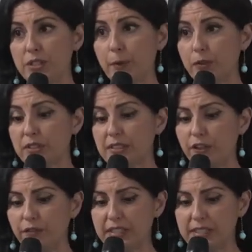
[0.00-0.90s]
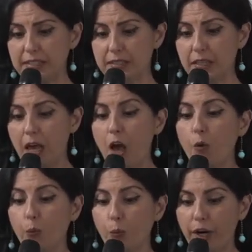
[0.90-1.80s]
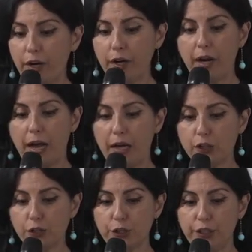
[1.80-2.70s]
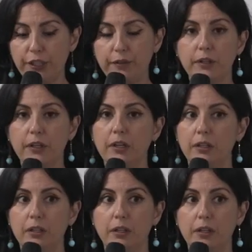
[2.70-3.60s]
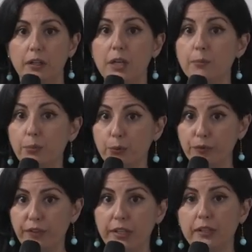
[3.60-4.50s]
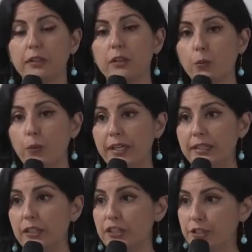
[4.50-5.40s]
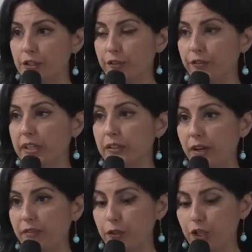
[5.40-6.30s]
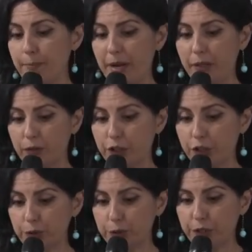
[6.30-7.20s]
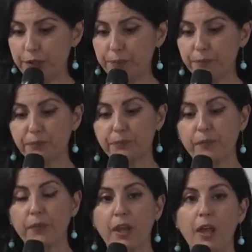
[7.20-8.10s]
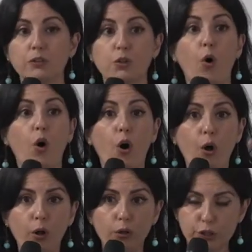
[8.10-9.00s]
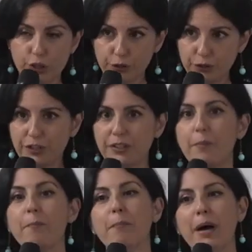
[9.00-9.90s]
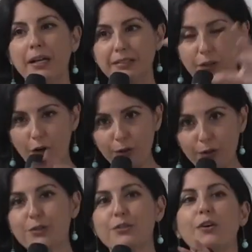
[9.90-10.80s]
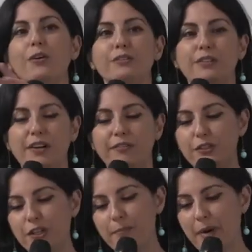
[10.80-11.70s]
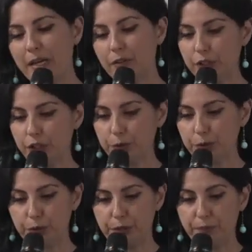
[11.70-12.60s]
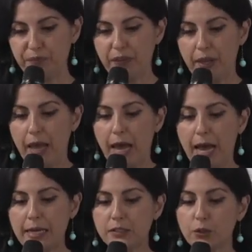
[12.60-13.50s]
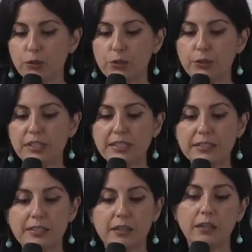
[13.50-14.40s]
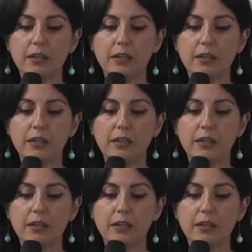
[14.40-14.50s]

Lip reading: response services were actually improving the way they are serving refugee and migrant children. So all children, but also refugee and migrant children. And also this